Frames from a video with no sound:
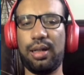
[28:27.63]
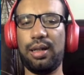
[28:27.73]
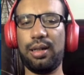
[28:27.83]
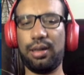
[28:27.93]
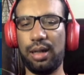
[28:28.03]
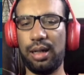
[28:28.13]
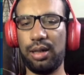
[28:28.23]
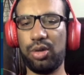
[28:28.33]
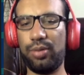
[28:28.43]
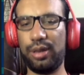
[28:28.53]
color is
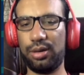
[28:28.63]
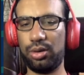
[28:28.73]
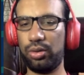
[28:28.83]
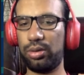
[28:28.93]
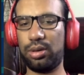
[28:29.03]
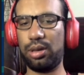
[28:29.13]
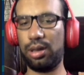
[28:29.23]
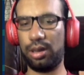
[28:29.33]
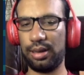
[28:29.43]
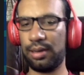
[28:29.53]
also being used
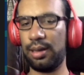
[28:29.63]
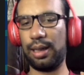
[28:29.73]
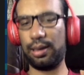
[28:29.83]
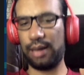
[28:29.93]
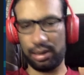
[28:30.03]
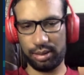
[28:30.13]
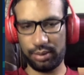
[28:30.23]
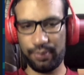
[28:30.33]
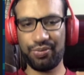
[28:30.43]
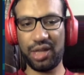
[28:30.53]
just like that.
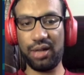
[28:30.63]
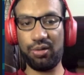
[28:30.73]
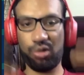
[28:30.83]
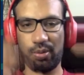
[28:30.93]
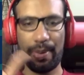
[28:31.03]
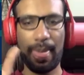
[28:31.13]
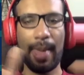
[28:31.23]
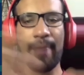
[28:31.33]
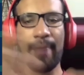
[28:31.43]
So